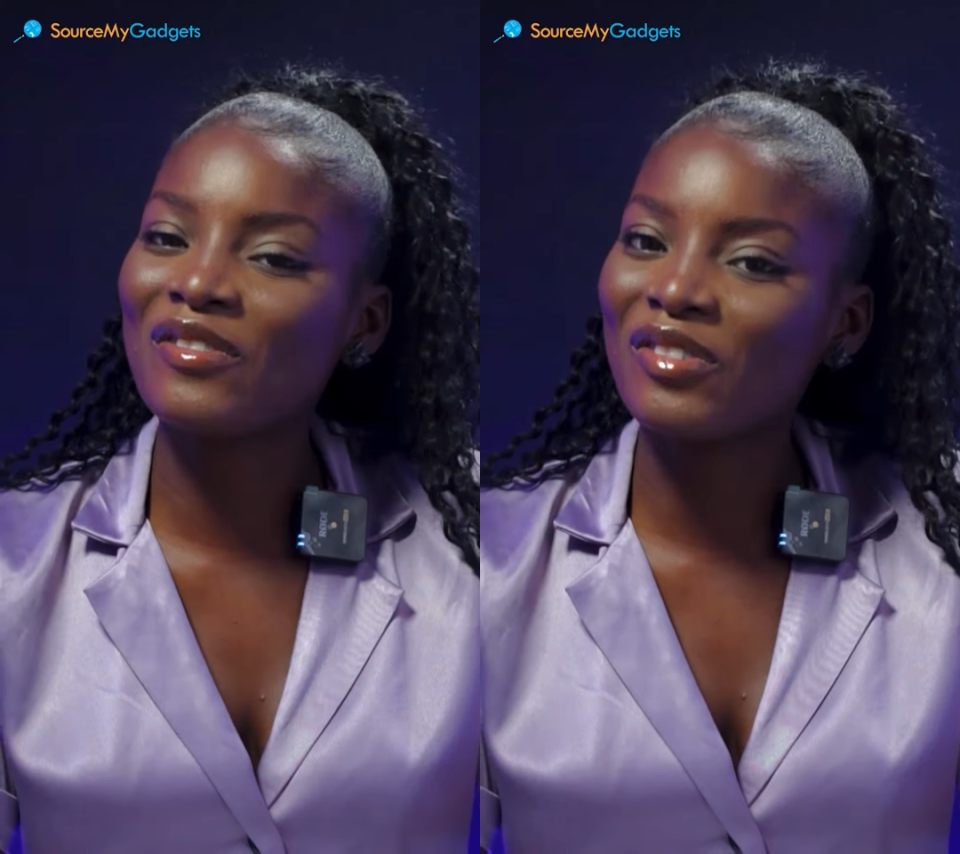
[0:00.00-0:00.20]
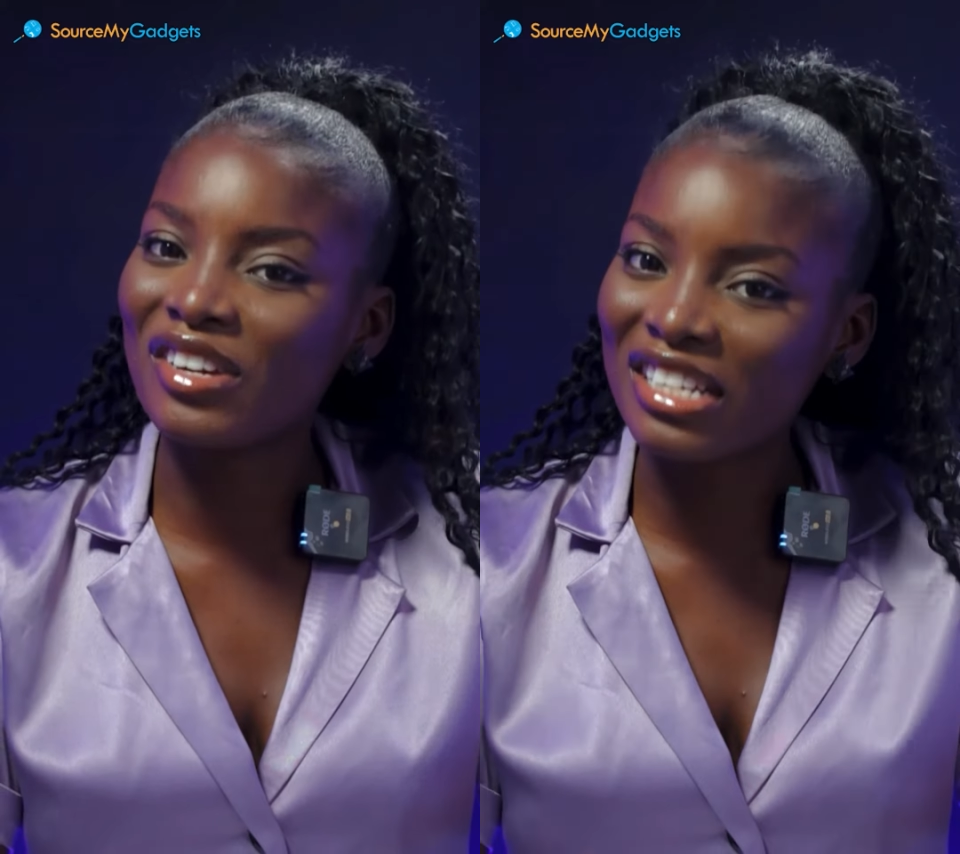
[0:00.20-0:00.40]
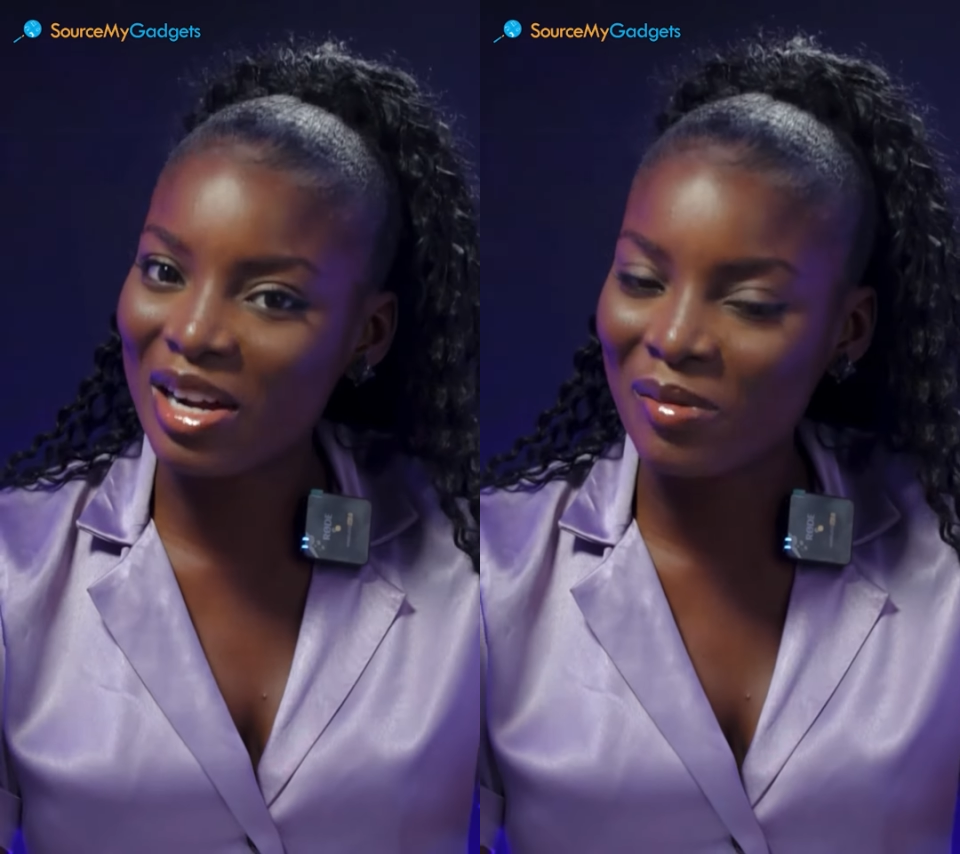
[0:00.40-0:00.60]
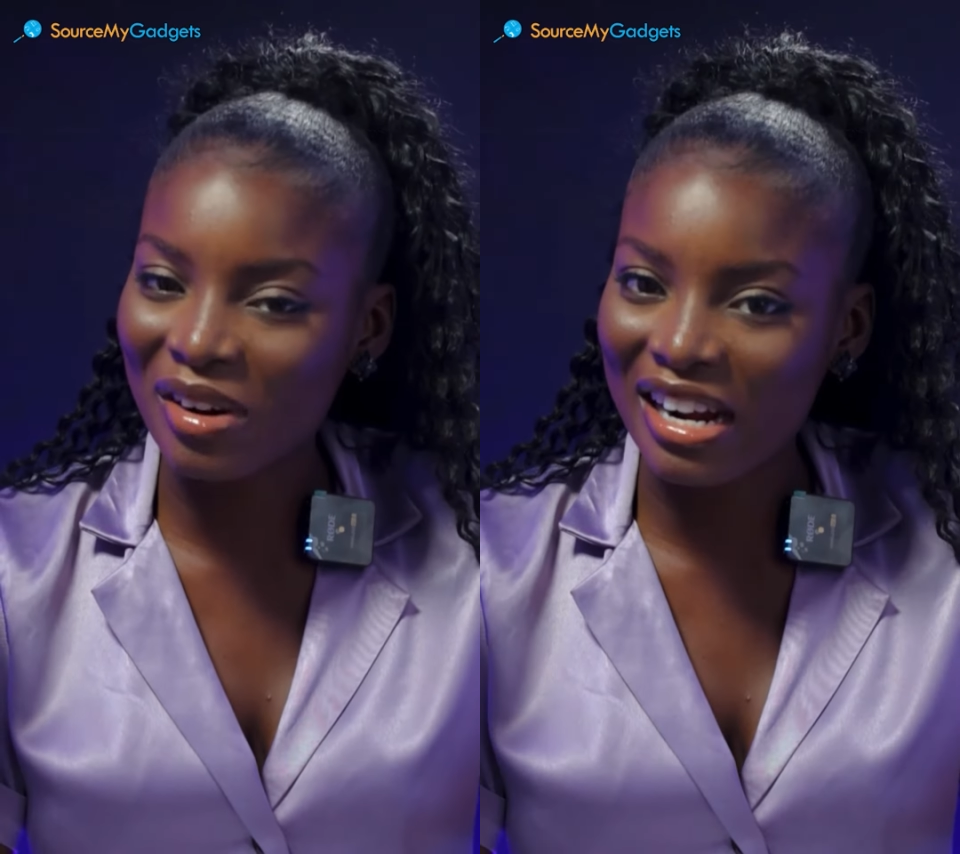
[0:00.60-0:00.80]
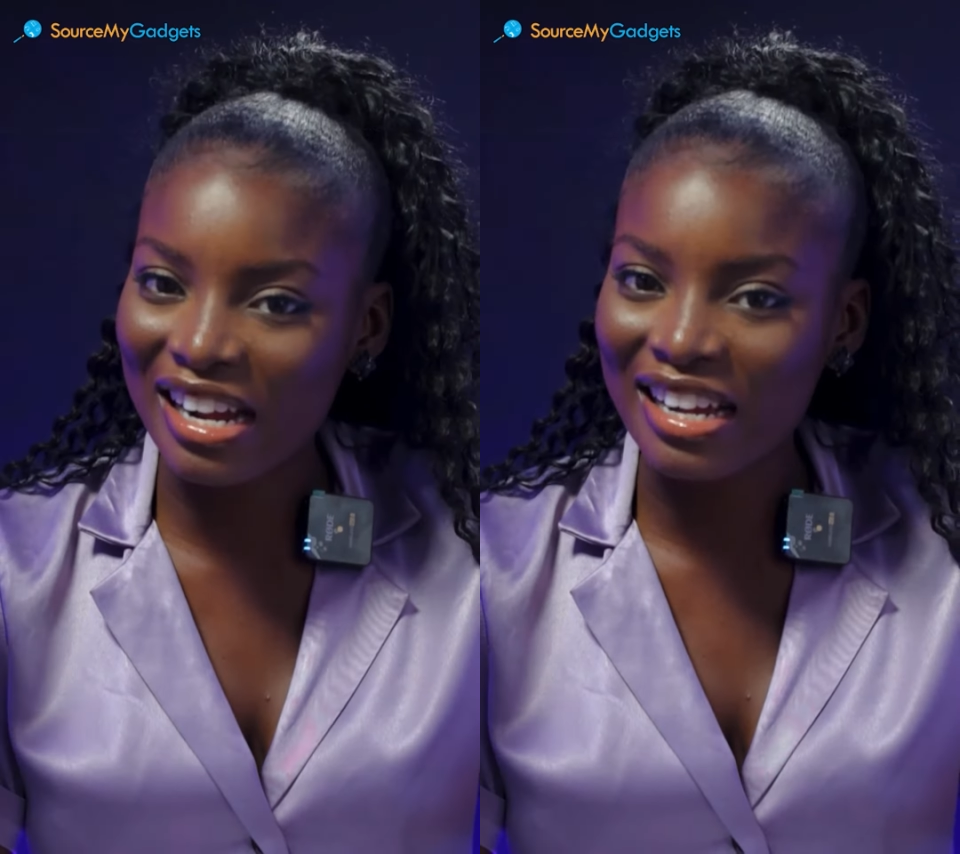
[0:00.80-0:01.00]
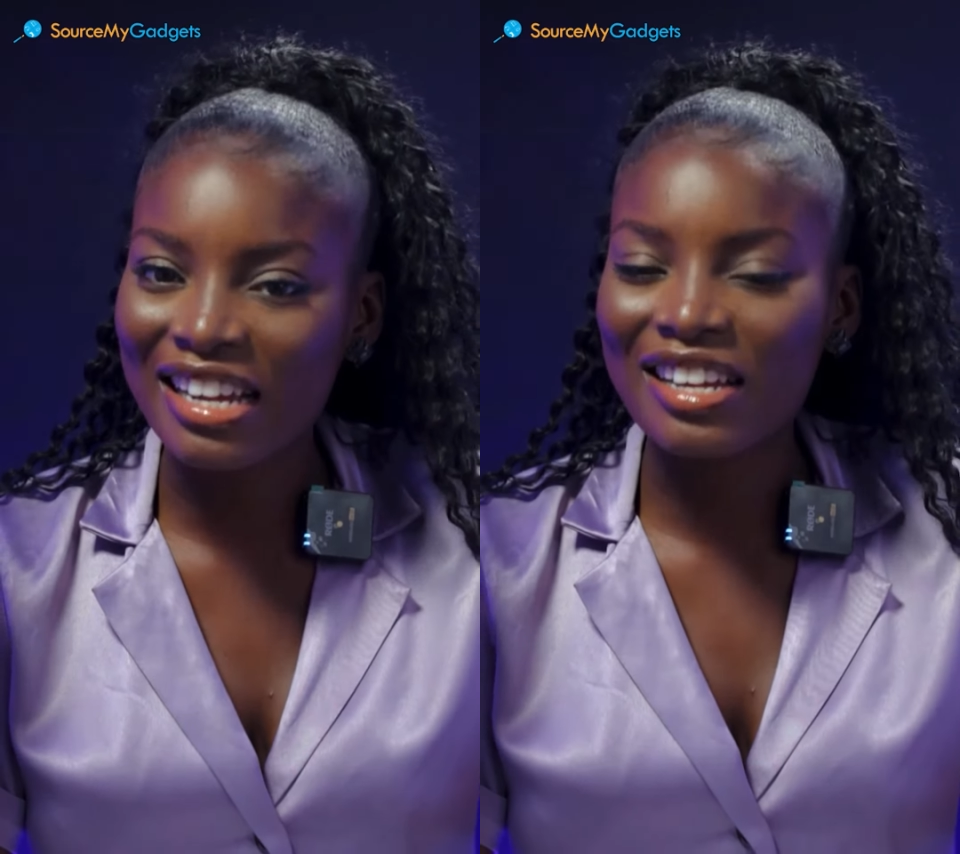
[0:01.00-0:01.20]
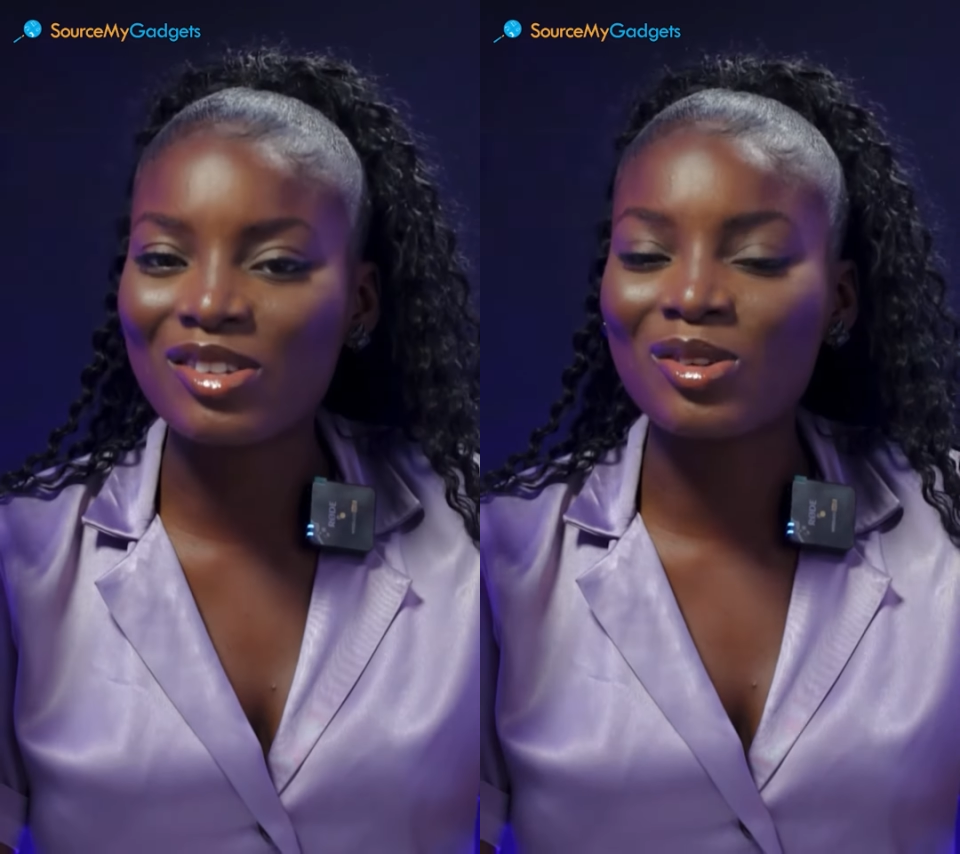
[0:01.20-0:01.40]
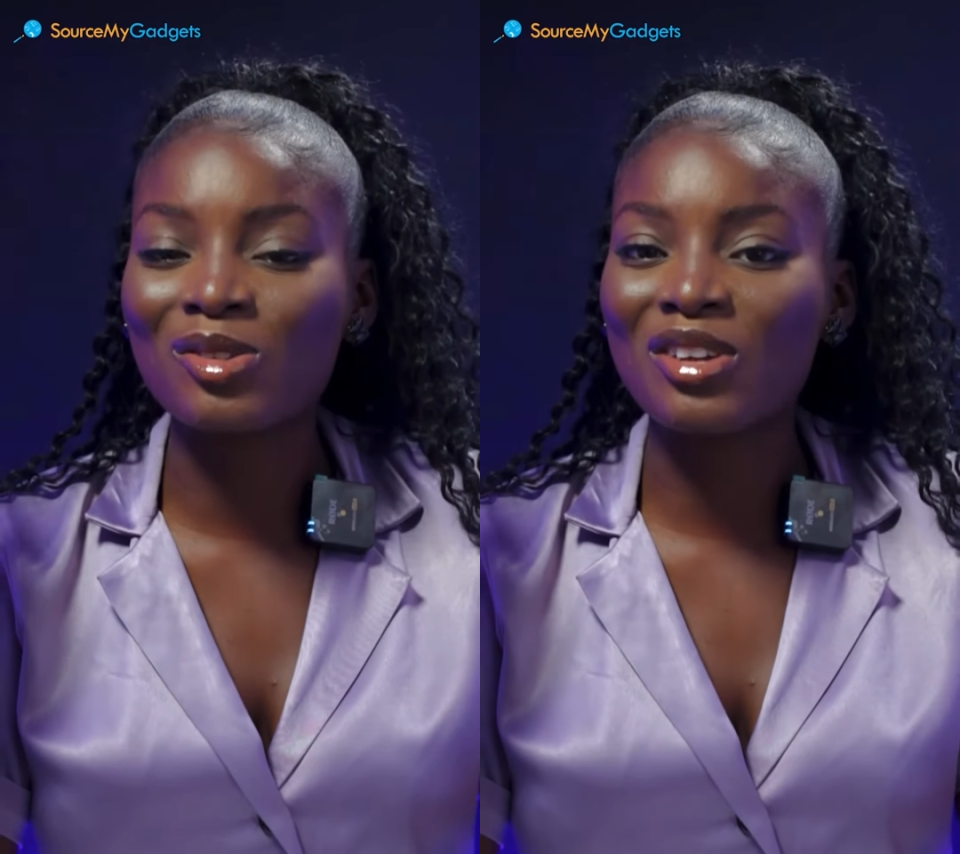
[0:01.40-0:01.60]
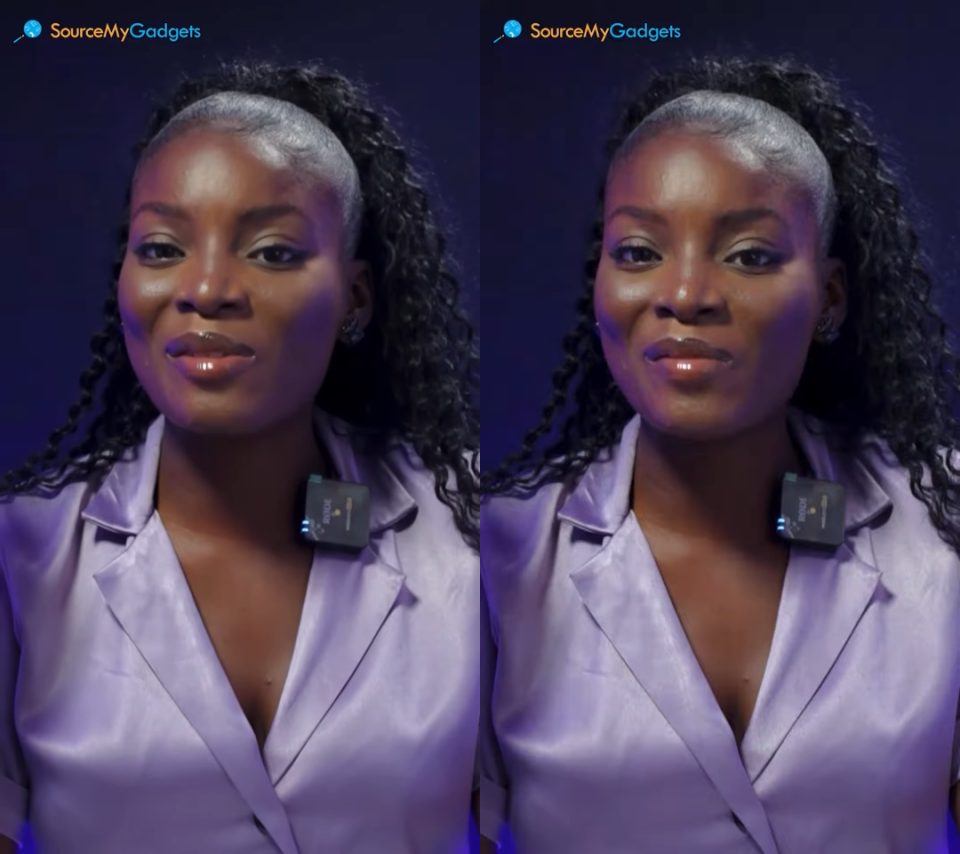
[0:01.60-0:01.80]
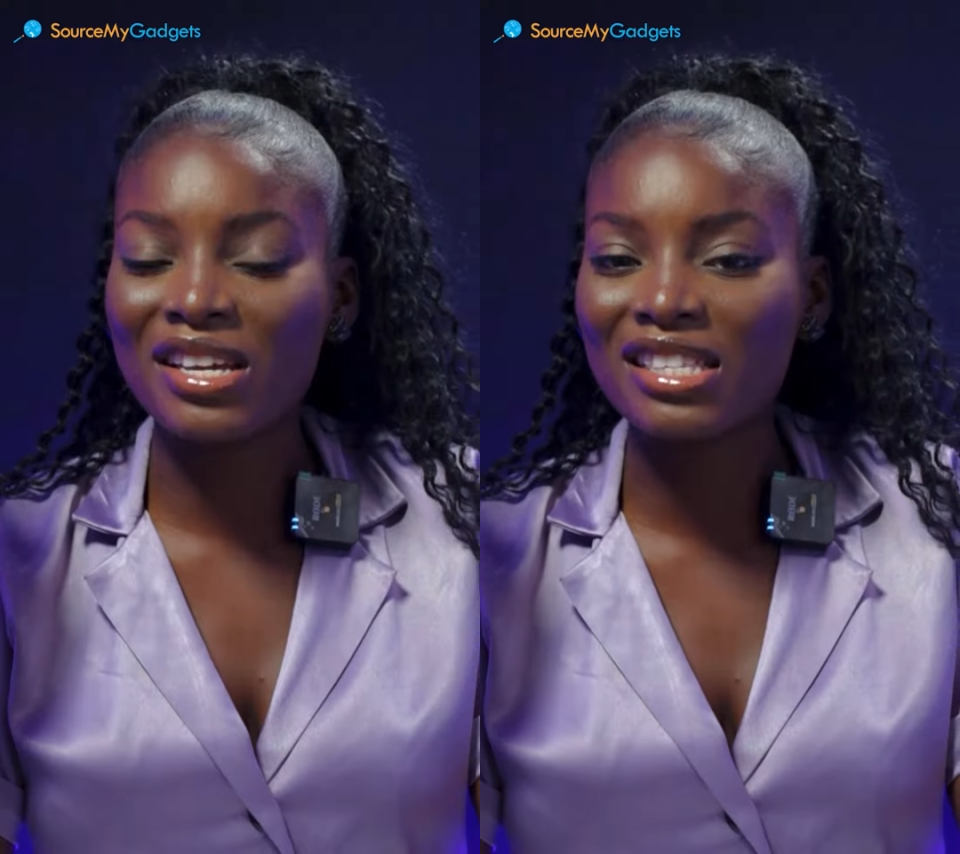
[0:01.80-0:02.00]
front camera is also
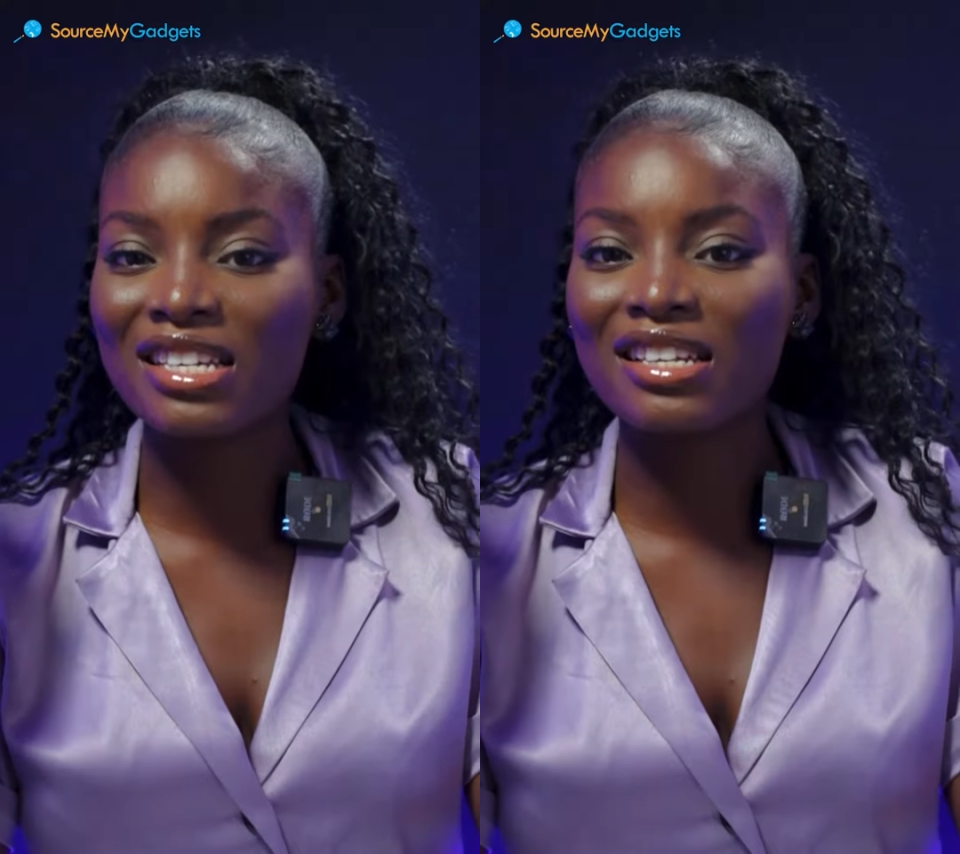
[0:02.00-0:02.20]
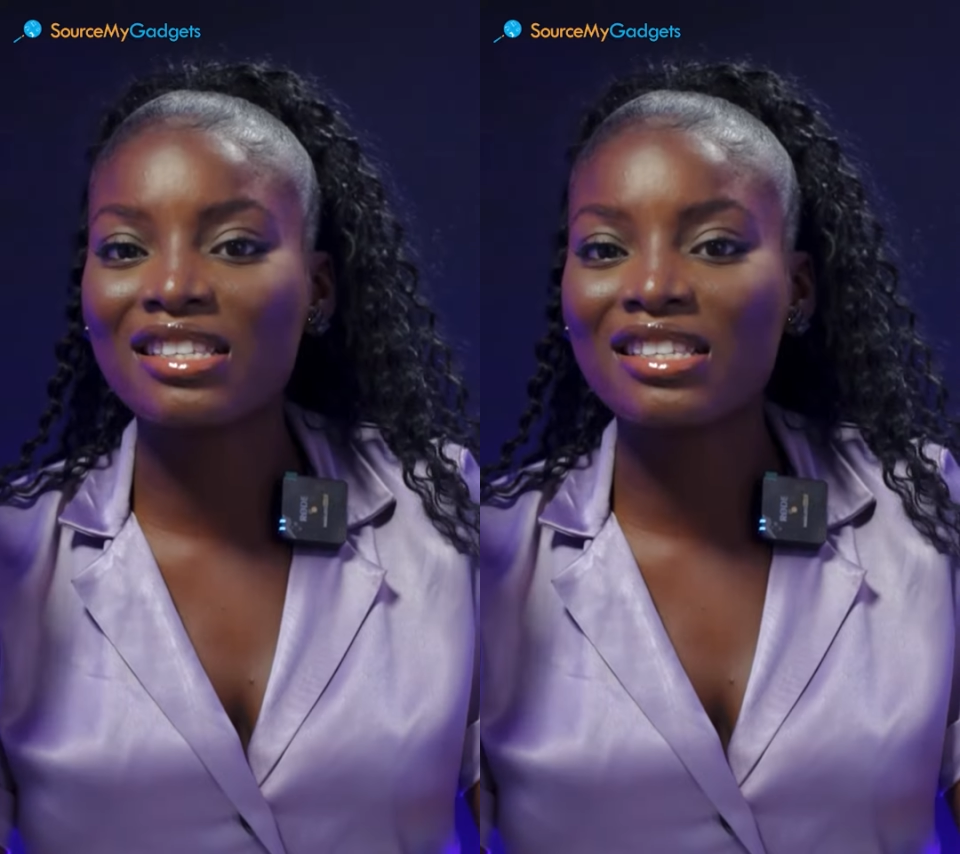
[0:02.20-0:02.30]
amazing.